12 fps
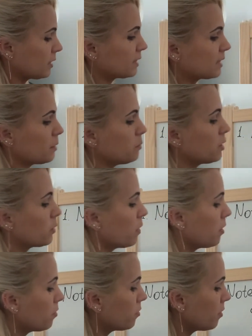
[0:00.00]

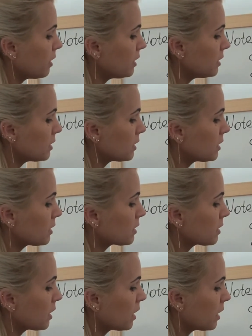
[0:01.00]
semi-quaver rest is
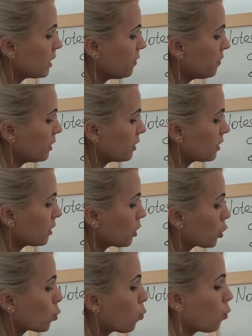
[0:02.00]
even
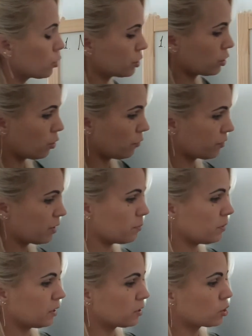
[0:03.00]
quarter of the
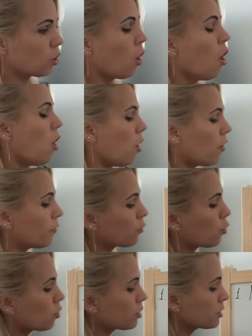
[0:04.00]
bead. So of
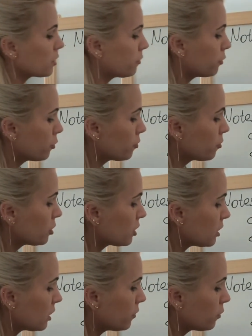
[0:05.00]
course, if you
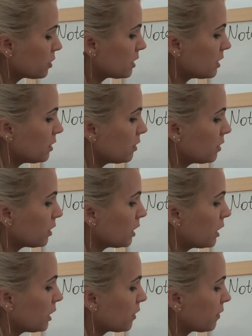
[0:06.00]
see
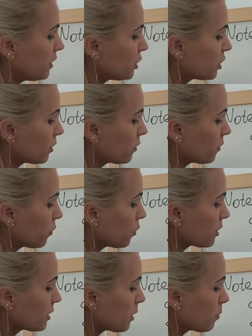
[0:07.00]
written, for
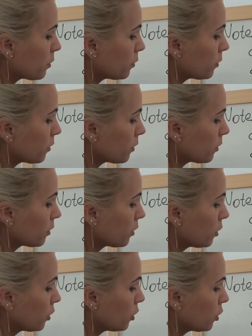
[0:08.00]
example,
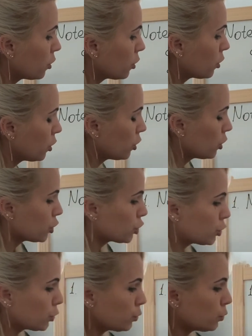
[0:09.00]

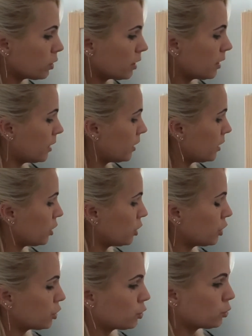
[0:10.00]
two
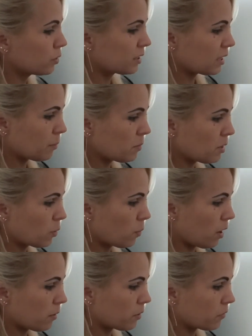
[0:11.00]

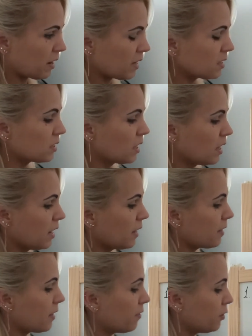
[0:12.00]
semi-quaver rests,
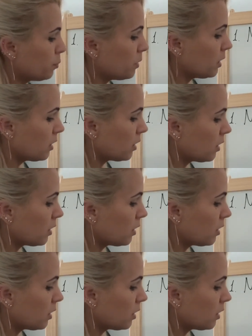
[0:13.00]
they will be